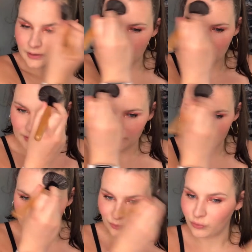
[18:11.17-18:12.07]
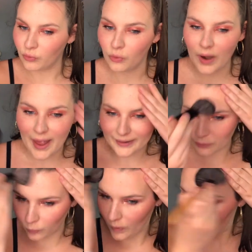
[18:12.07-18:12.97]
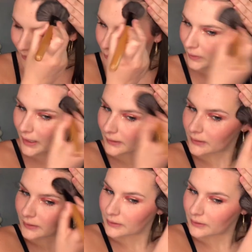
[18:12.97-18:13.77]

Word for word: This is a wreck, wreck, wreck.